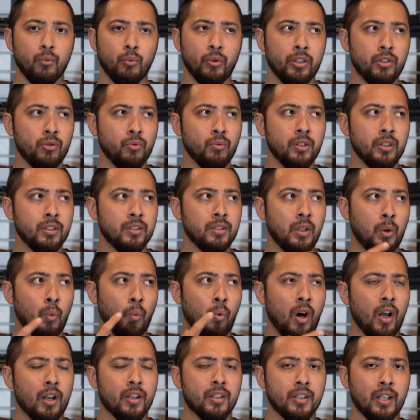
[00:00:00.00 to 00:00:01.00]
which was the
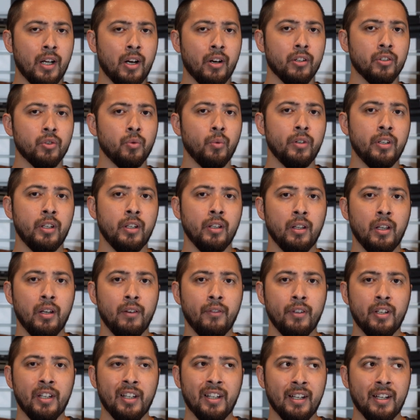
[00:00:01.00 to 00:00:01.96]
Watchtower 2011,